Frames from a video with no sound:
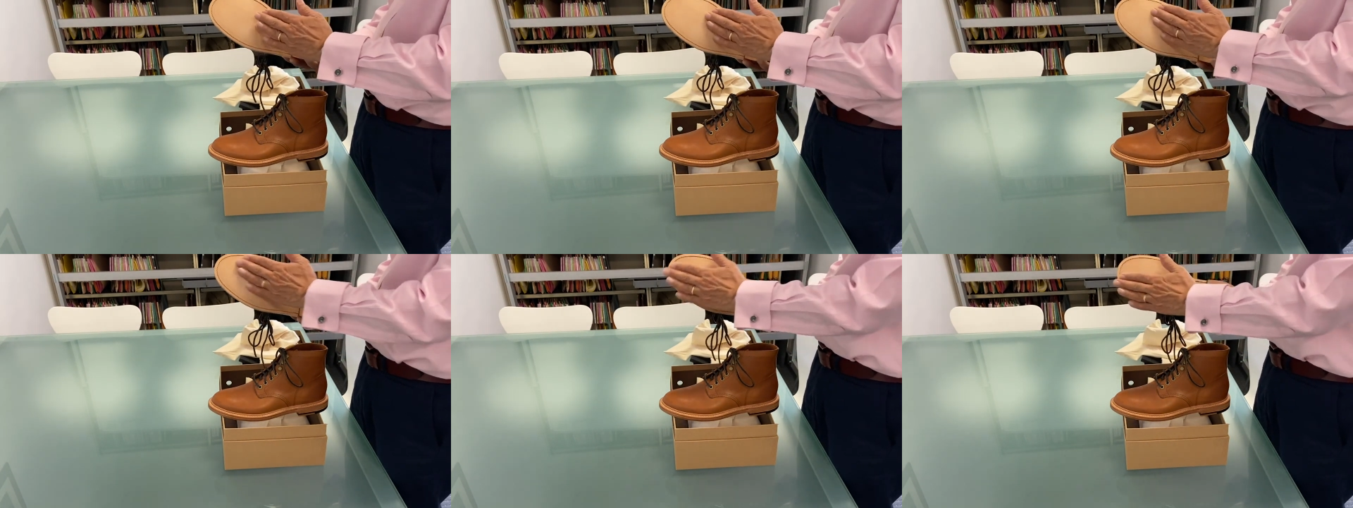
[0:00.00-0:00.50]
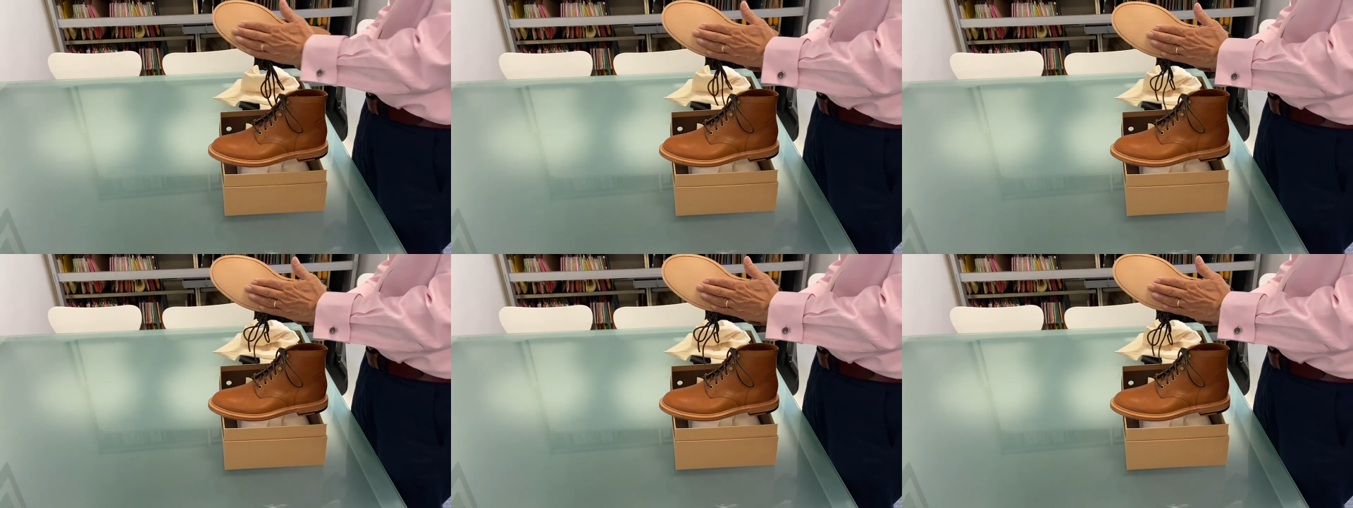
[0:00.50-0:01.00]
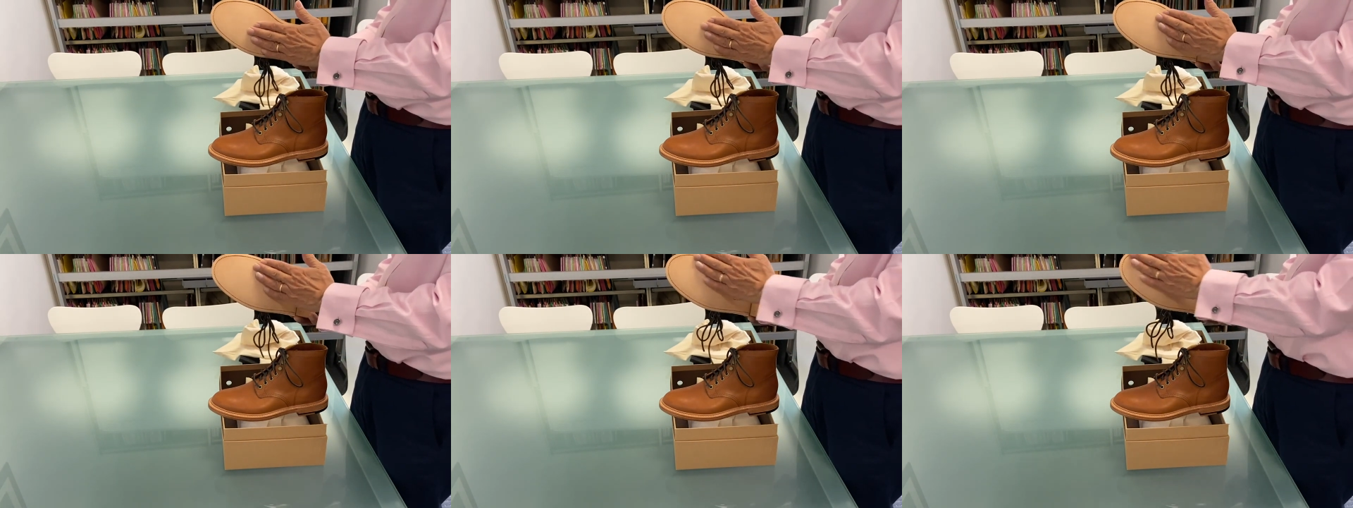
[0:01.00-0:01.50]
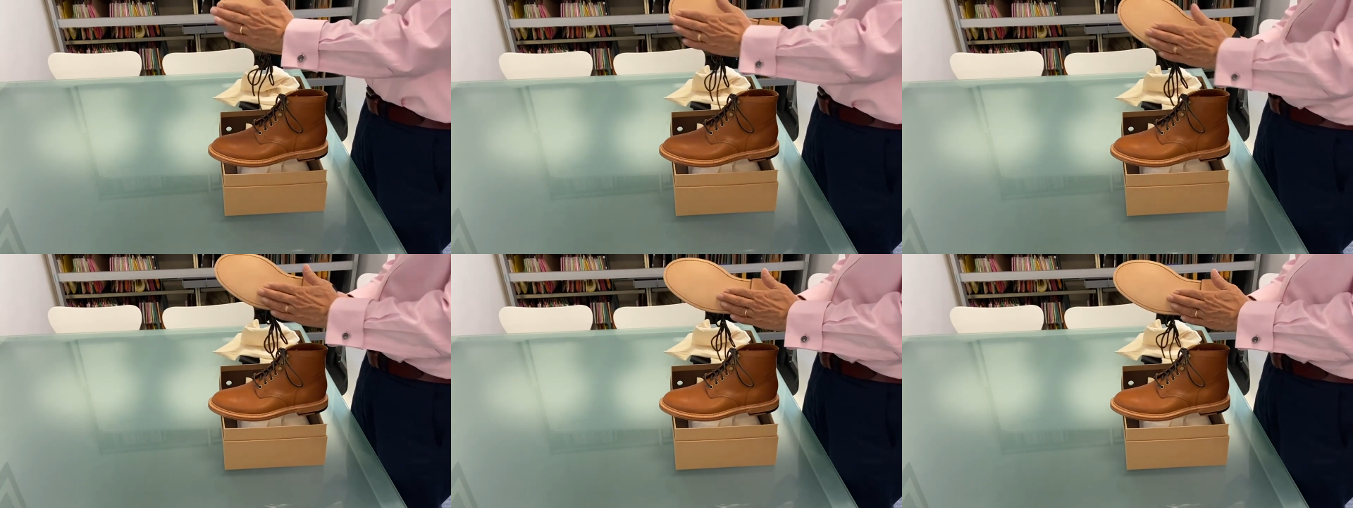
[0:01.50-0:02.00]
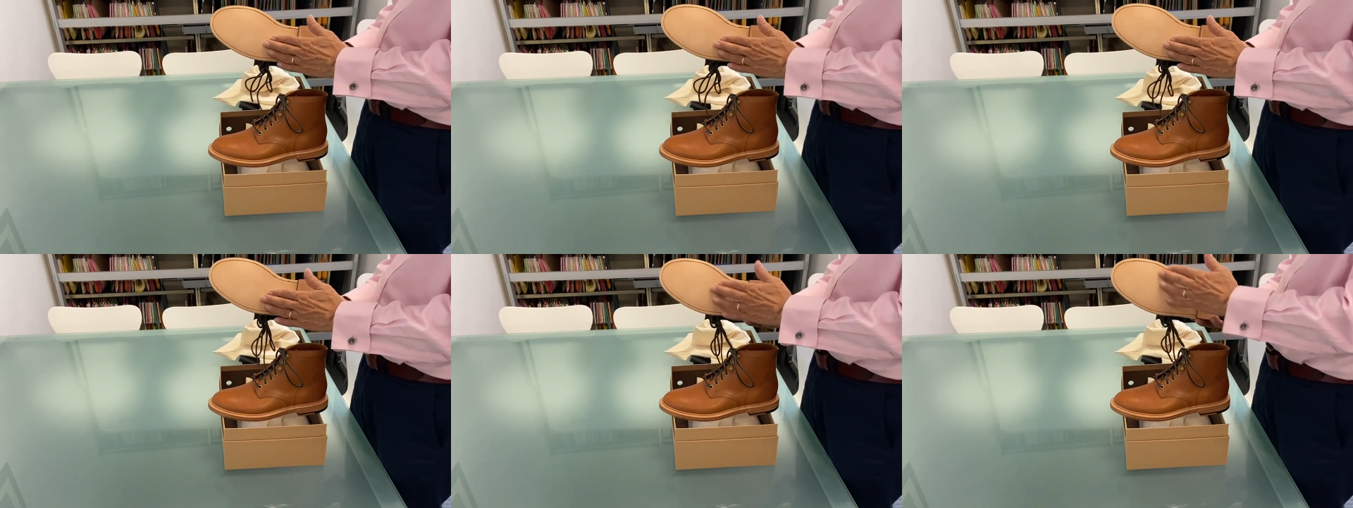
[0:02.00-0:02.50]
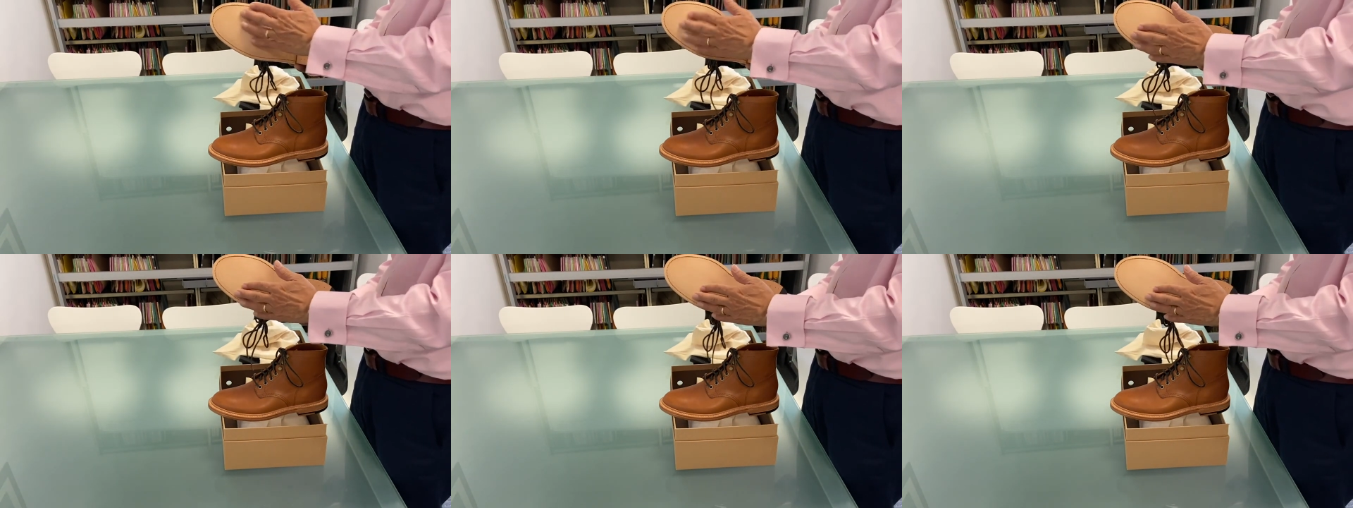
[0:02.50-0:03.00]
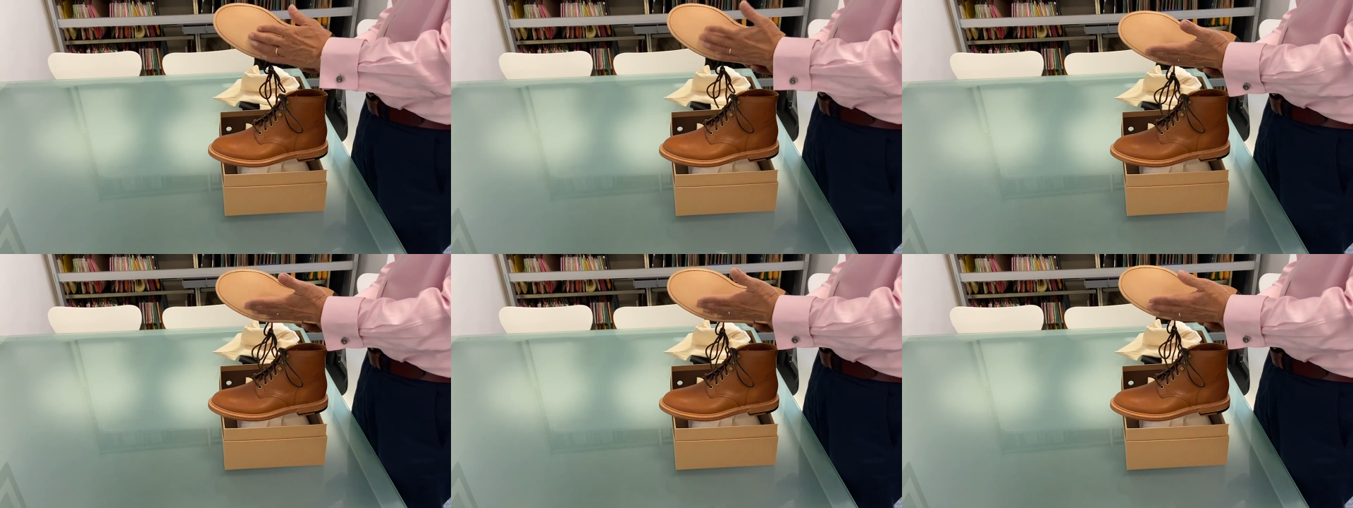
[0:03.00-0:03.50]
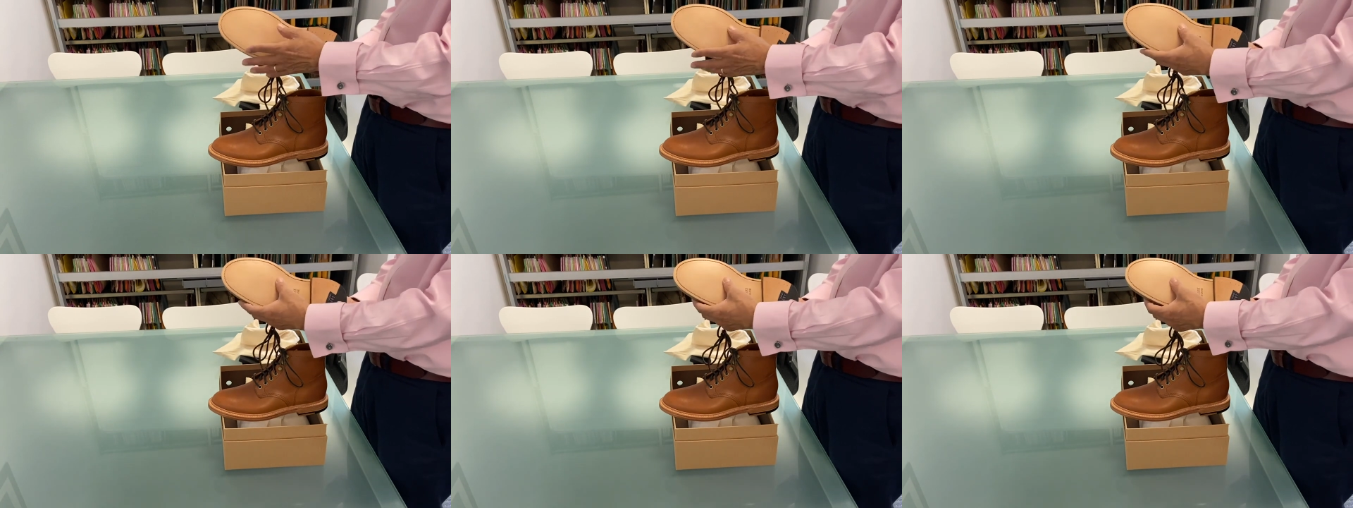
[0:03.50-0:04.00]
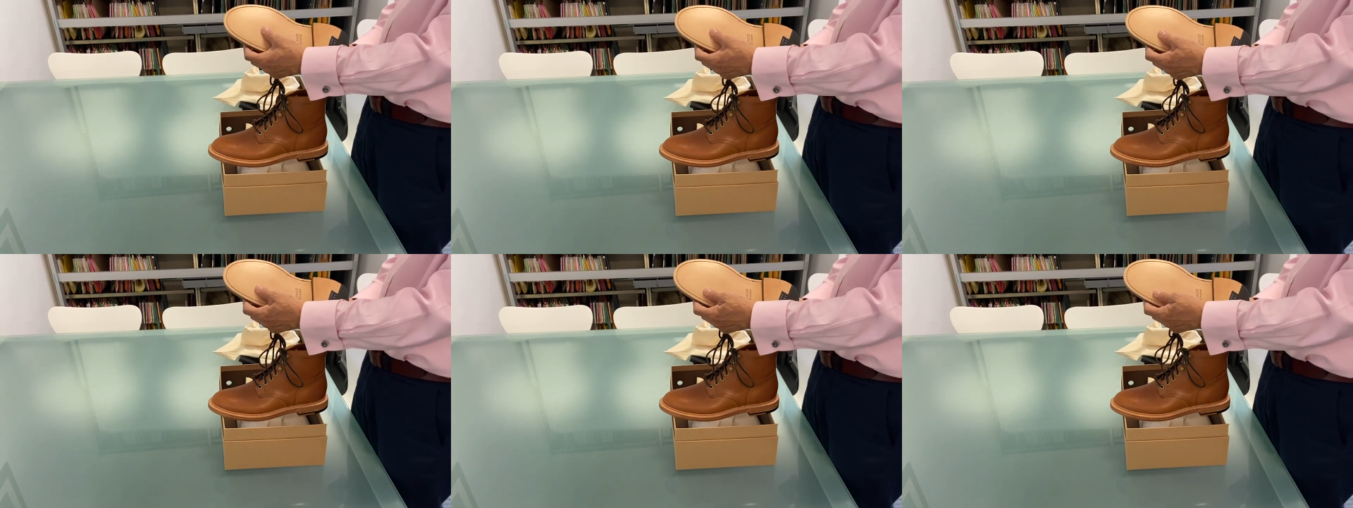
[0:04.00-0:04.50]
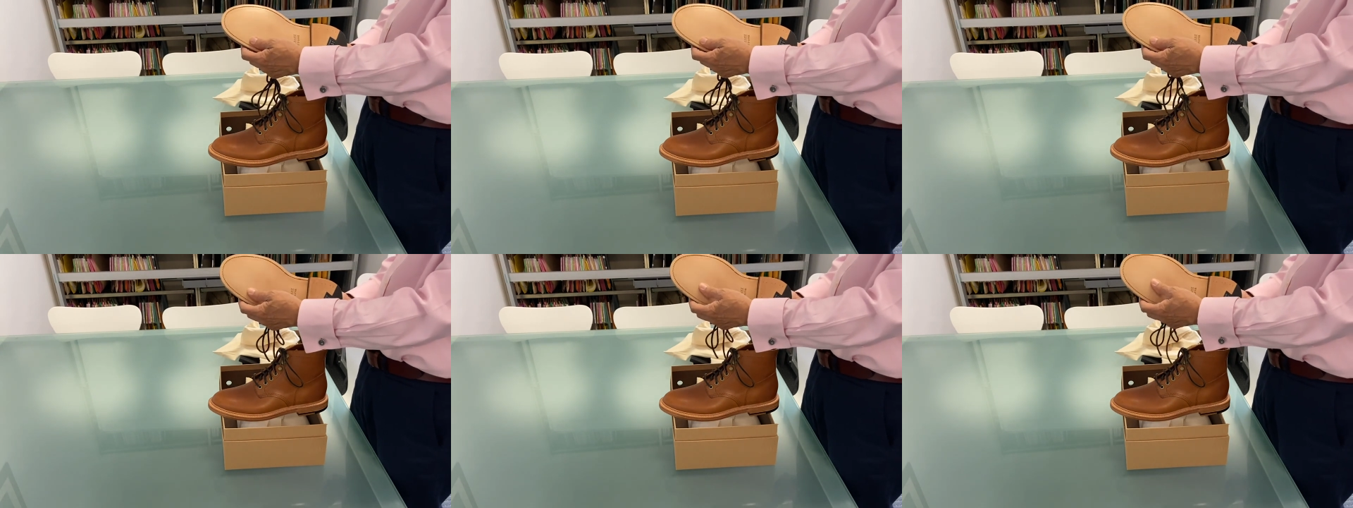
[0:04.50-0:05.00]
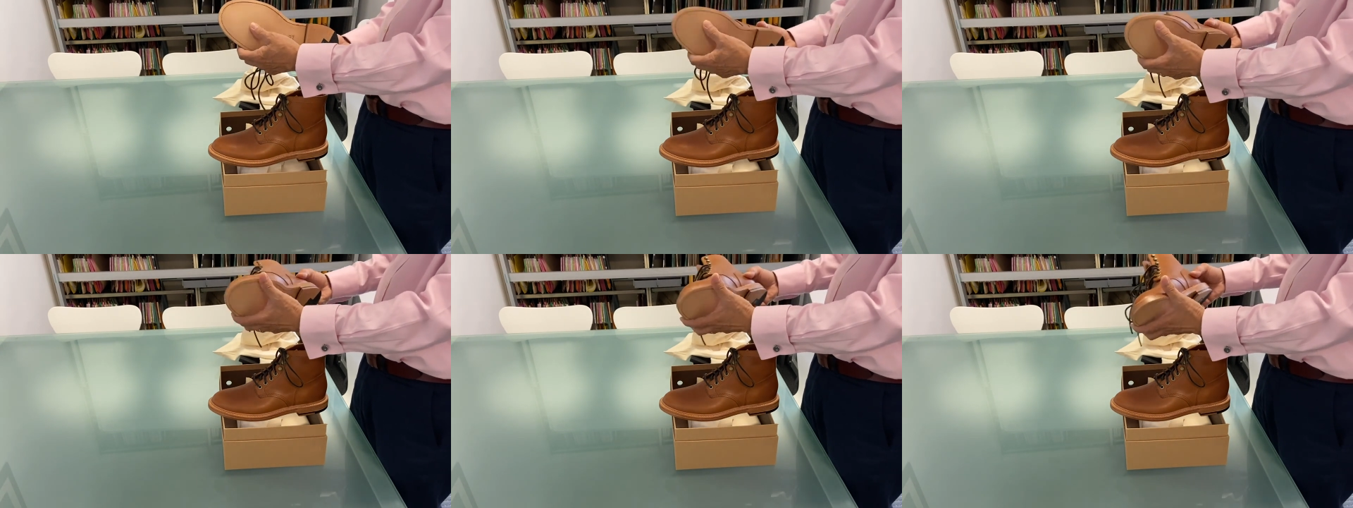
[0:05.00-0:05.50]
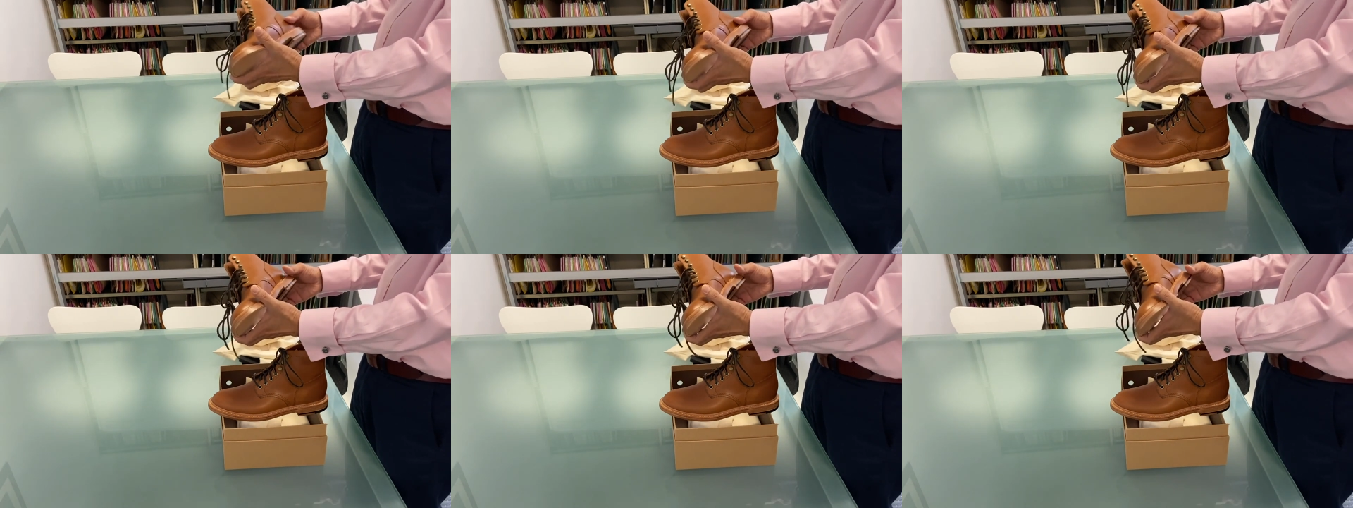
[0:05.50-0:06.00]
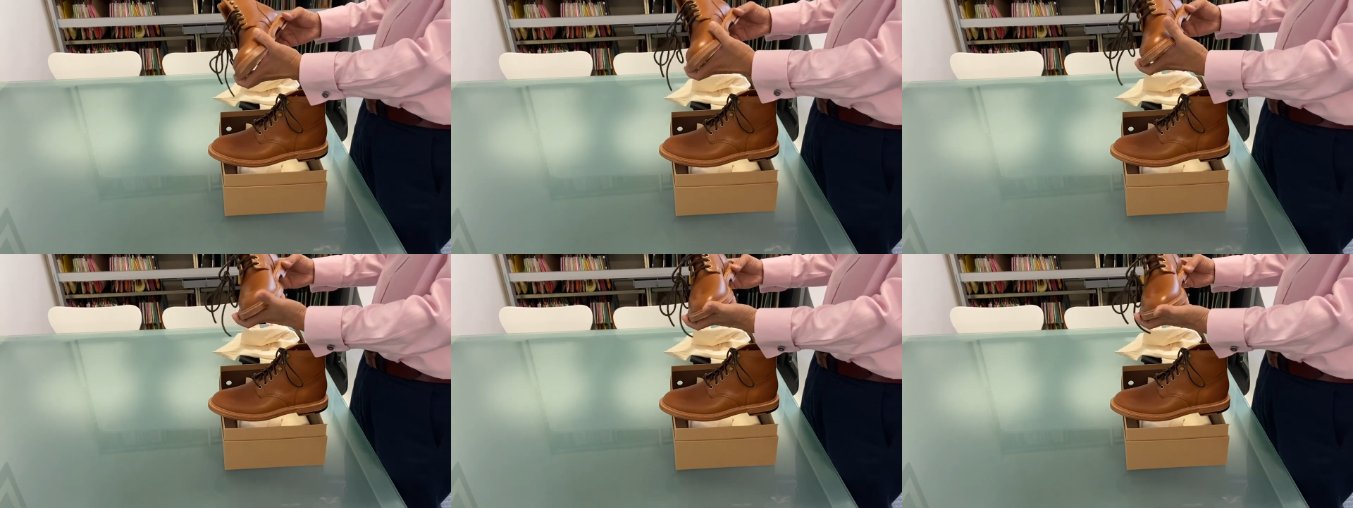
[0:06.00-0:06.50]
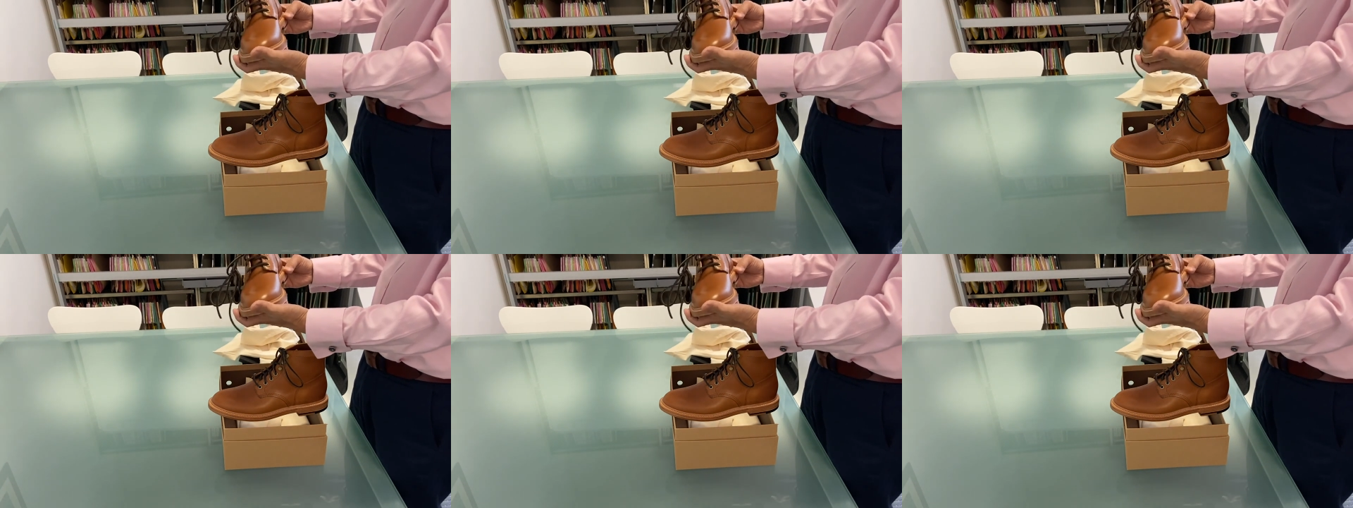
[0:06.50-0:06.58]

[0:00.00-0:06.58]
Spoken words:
Nobody's mouth can be seen.